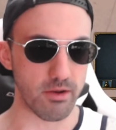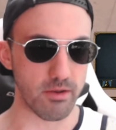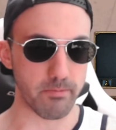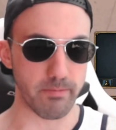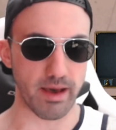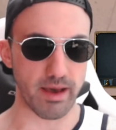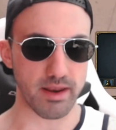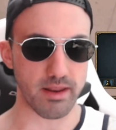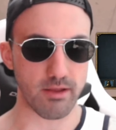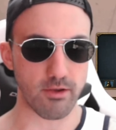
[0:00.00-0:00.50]

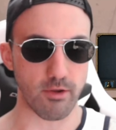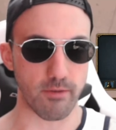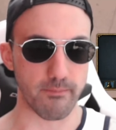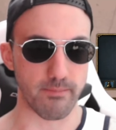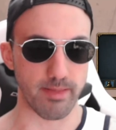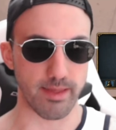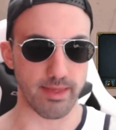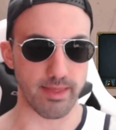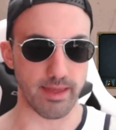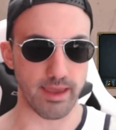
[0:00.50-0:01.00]
button
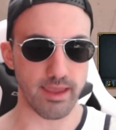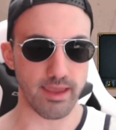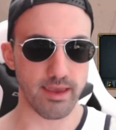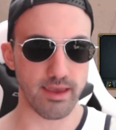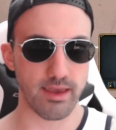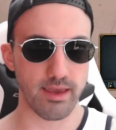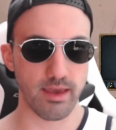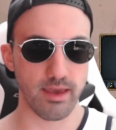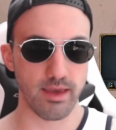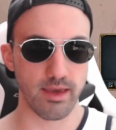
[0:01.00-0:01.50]
completely.
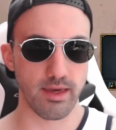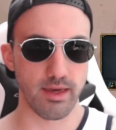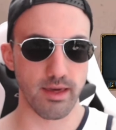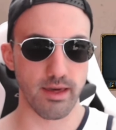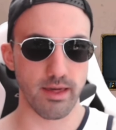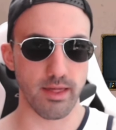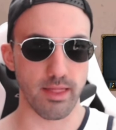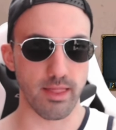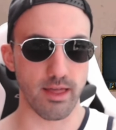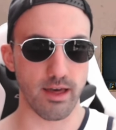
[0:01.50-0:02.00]

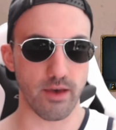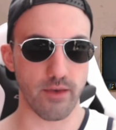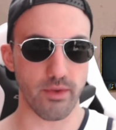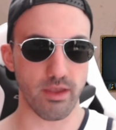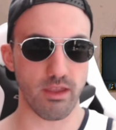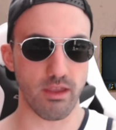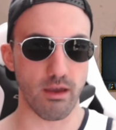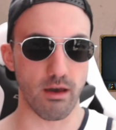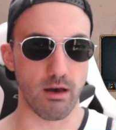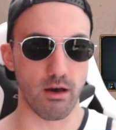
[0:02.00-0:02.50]
There we
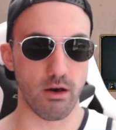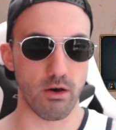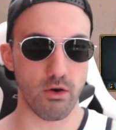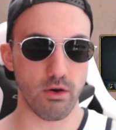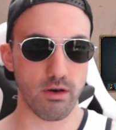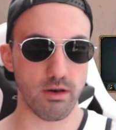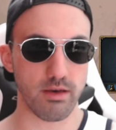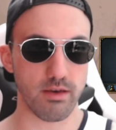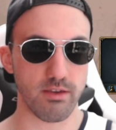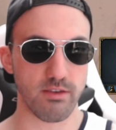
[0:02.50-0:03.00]
go,
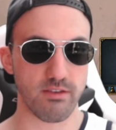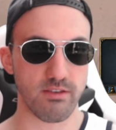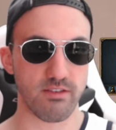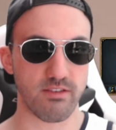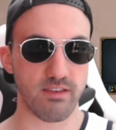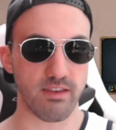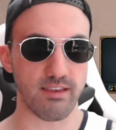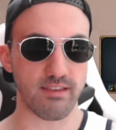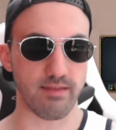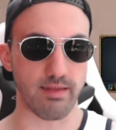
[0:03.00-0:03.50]

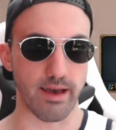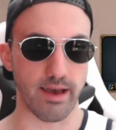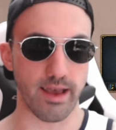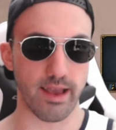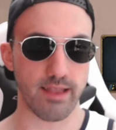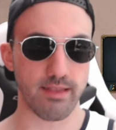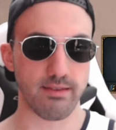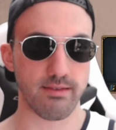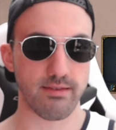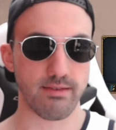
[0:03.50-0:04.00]
seize
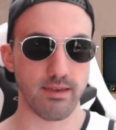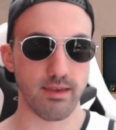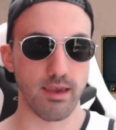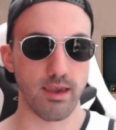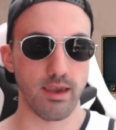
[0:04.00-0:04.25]
lands.